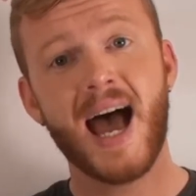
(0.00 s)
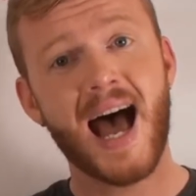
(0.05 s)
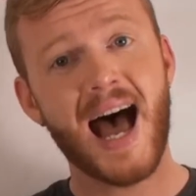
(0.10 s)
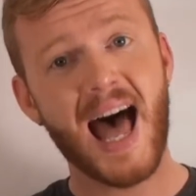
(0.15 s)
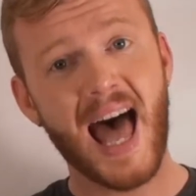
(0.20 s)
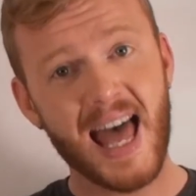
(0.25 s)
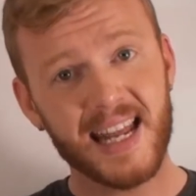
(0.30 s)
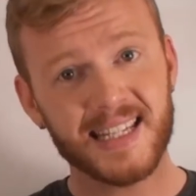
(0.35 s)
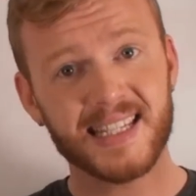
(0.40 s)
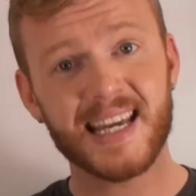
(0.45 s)

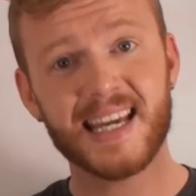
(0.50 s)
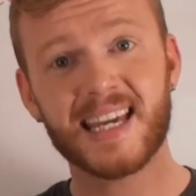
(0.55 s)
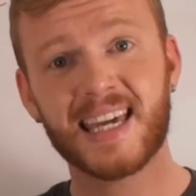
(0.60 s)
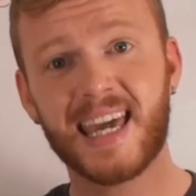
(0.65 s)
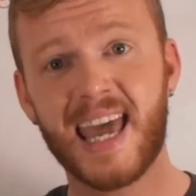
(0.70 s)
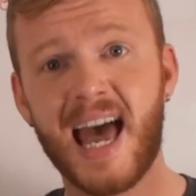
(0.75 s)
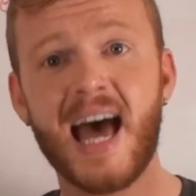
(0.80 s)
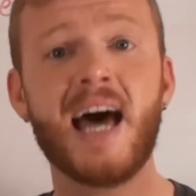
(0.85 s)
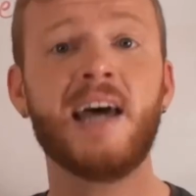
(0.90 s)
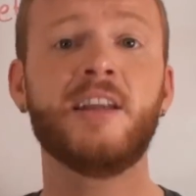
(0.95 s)
And it
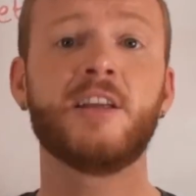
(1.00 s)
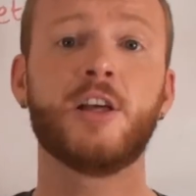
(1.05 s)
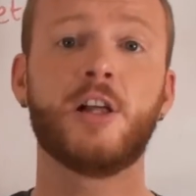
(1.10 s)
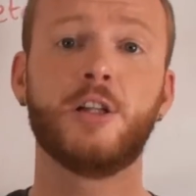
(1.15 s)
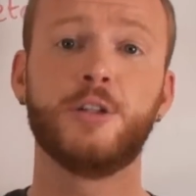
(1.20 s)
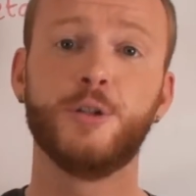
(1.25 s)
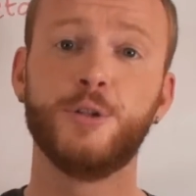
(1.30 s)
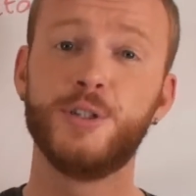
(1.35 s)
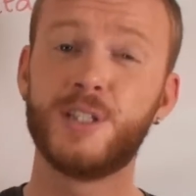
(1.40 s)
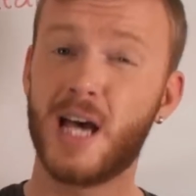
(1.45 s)
can
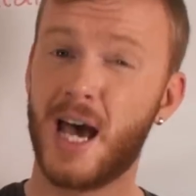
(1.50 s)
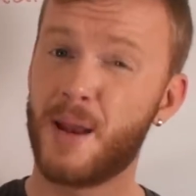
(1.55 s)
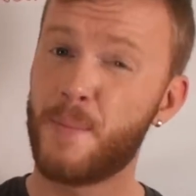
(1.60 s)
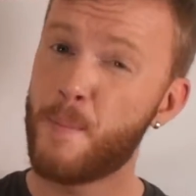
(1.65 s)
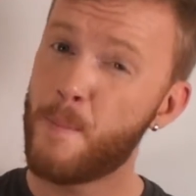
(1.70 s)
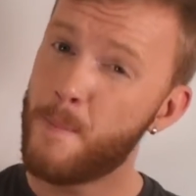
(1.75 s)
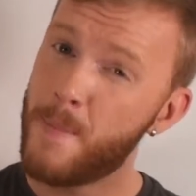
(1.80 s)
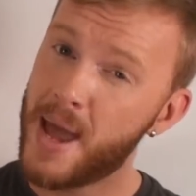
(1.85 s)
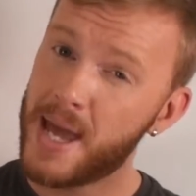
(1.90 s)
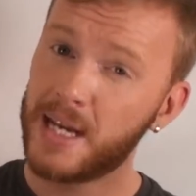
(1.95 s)
include,
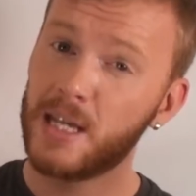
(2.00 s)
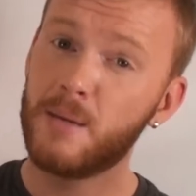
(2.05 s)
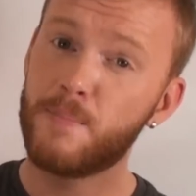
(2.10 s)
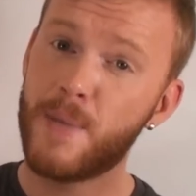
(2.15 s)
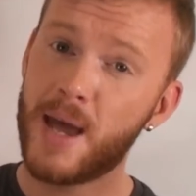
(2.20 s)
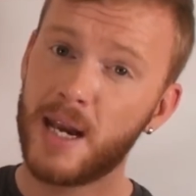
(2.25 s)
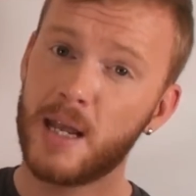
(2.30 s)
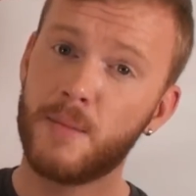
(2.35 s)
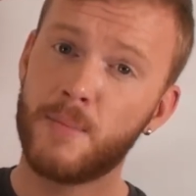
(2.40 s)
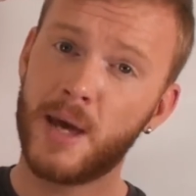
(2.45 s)
and
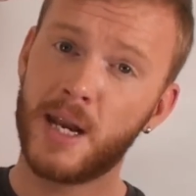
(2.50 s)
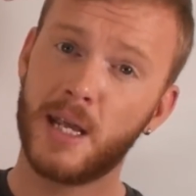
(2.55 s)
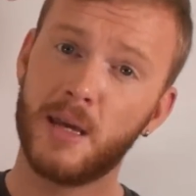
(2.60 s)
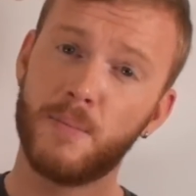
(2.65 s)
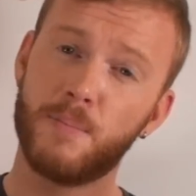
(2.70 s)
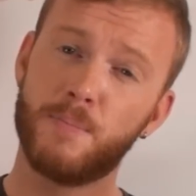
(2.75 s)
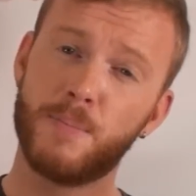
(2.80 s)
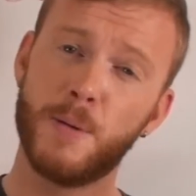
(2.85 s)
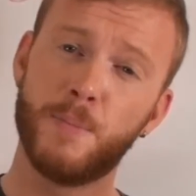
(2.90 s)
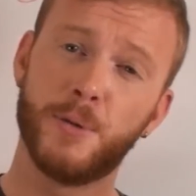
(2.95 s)
many
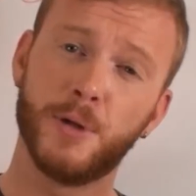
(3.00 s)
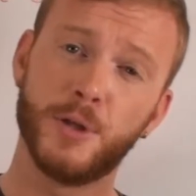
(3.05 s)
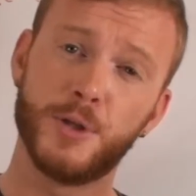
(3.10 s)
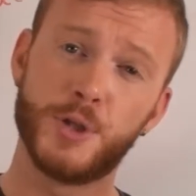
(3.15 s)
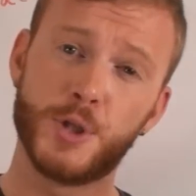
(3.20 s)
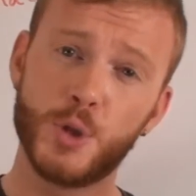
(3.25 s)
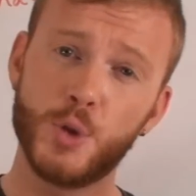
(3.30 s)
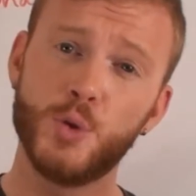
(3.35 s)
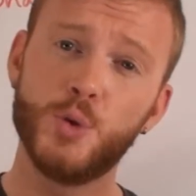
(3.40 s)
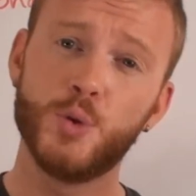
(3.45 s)
people
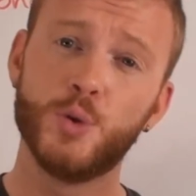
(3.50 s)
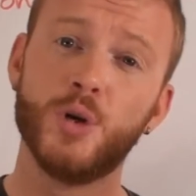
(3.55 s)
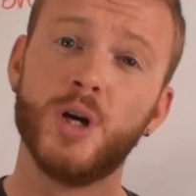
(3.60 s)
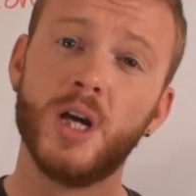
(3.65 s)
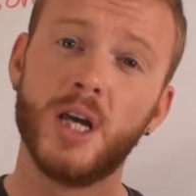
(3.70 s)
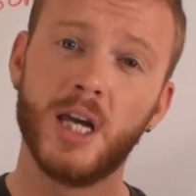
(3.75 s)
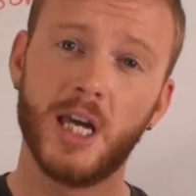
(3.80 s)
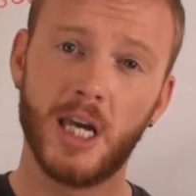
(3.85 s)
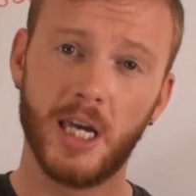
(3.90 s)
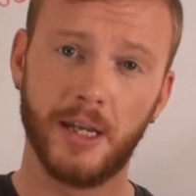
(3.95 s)
do
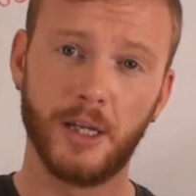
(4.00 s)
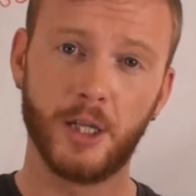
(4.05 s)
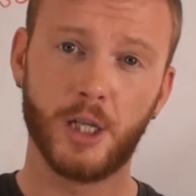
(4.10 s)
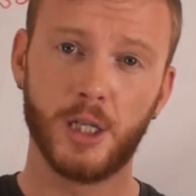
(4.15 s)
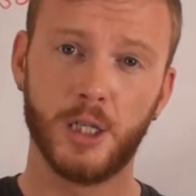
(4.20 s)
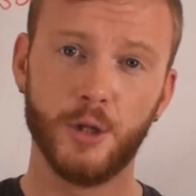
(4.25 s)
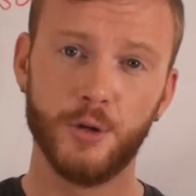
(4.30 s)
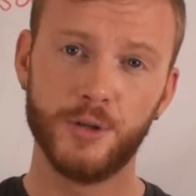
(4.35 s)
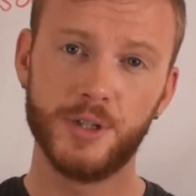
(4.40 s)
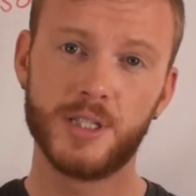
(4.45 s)

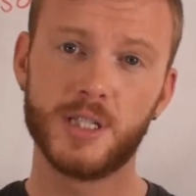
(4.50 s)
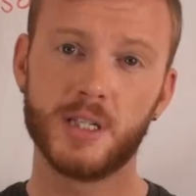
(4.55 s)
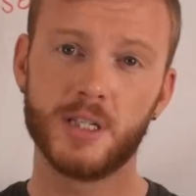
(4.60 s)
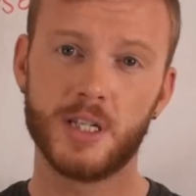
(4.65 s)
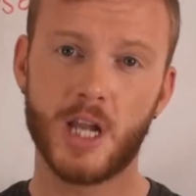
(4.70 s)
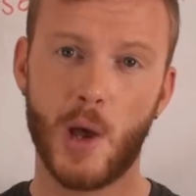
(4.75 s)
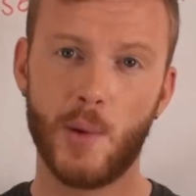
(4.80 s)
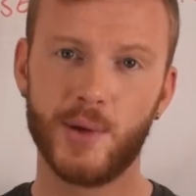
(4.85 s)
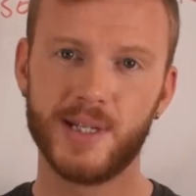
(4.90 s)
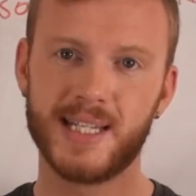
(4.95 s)
include
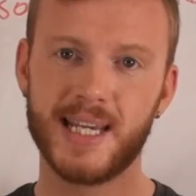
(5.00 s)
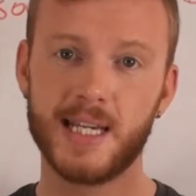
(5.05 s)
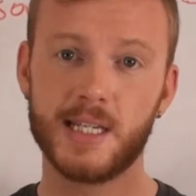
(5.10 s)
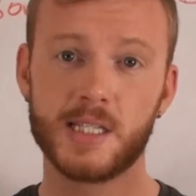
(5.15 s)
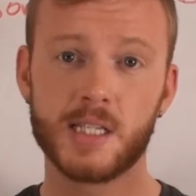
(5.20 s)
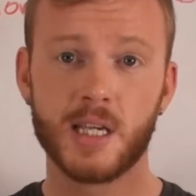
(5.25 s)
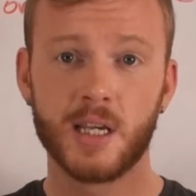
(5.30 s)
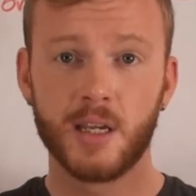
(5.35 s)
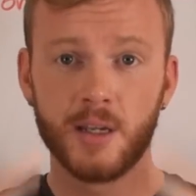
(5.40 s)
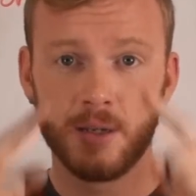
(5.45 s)

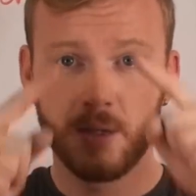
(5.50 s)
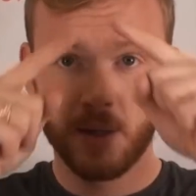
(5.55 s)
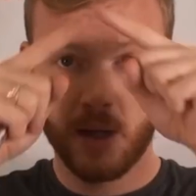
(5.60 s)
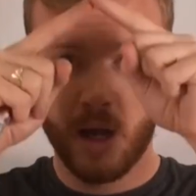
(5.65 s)
nowadays,